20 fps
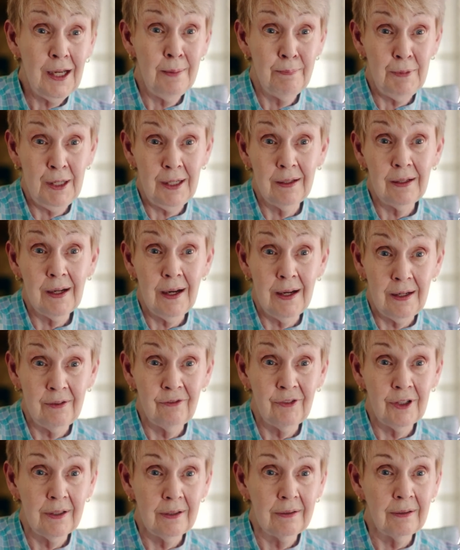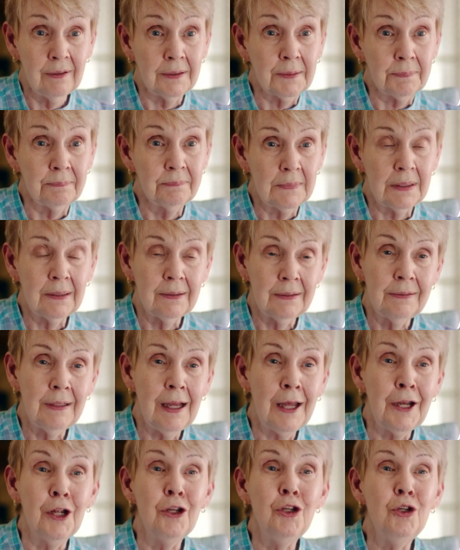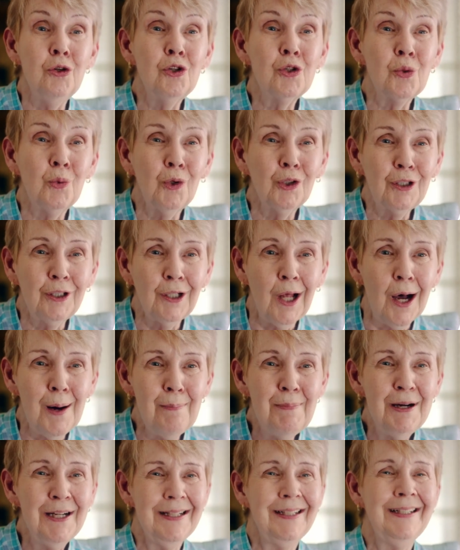I'm in a kind of an unusual club.